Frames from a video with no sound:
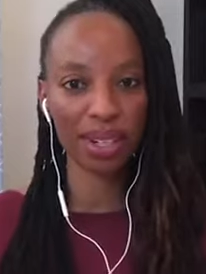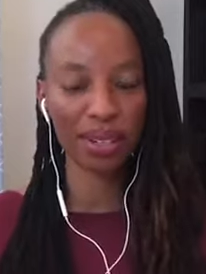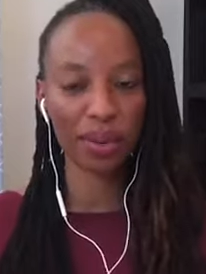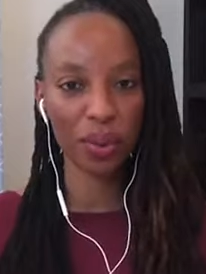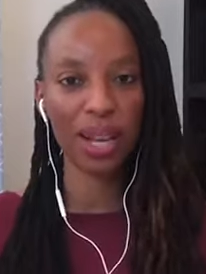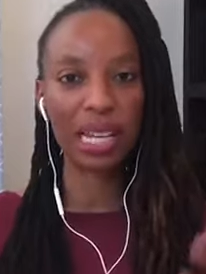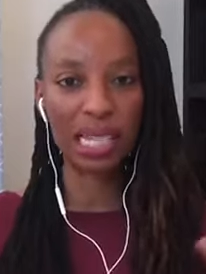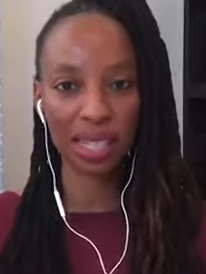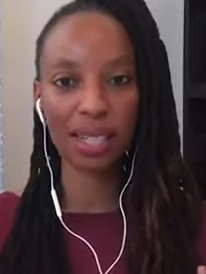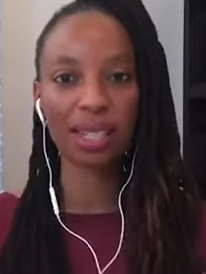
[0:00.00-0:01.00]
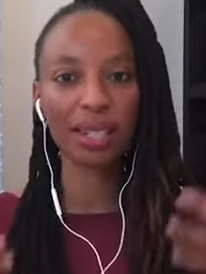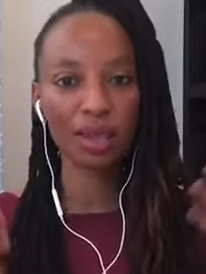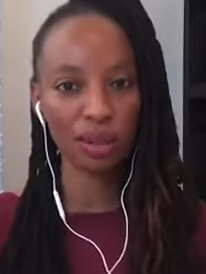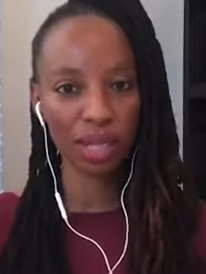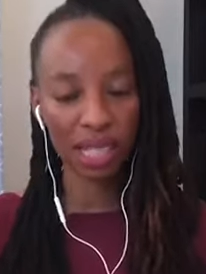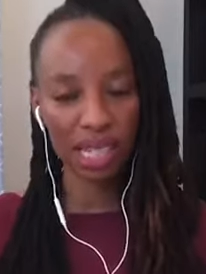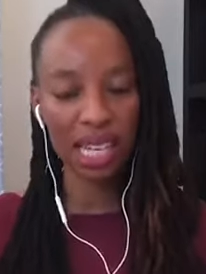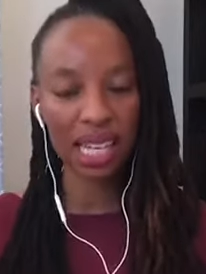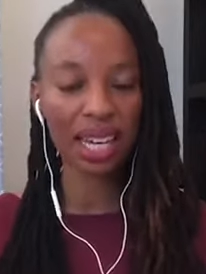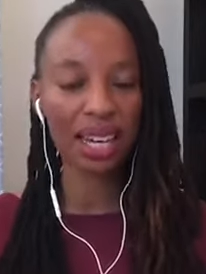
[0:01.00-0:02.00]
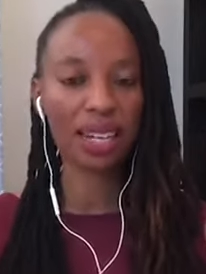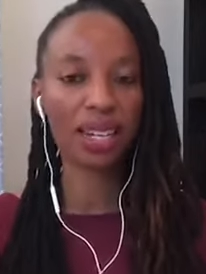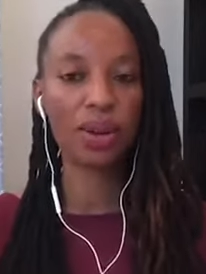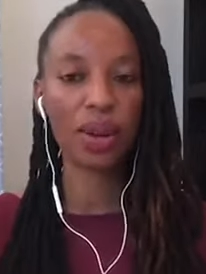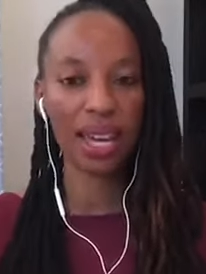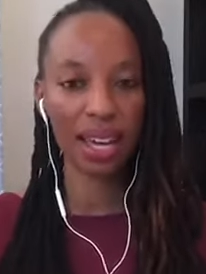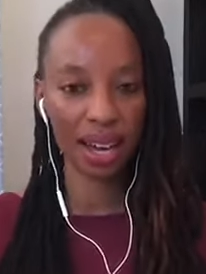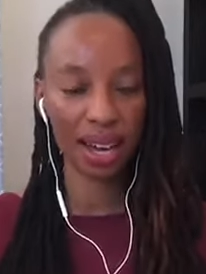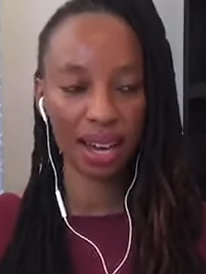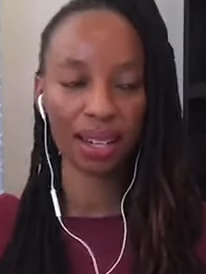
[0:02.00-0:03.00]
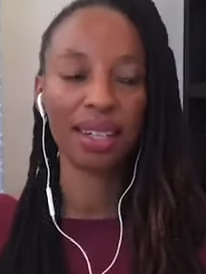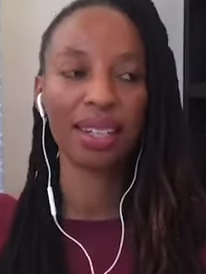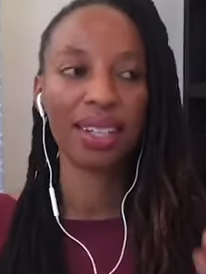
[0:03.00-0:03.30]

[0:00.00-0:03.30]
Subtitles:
your body, where essentially you see and you hear